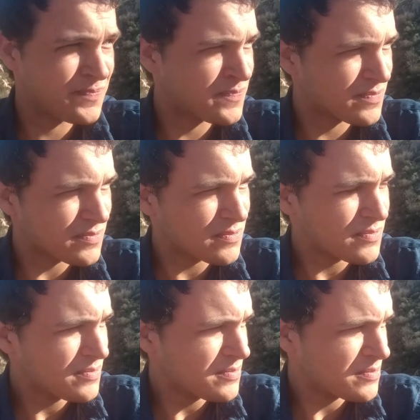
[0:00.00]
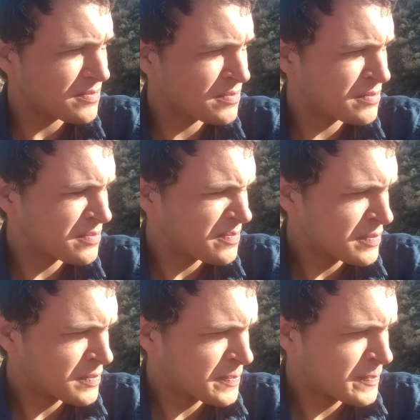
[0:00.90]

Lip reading: Nothing is said.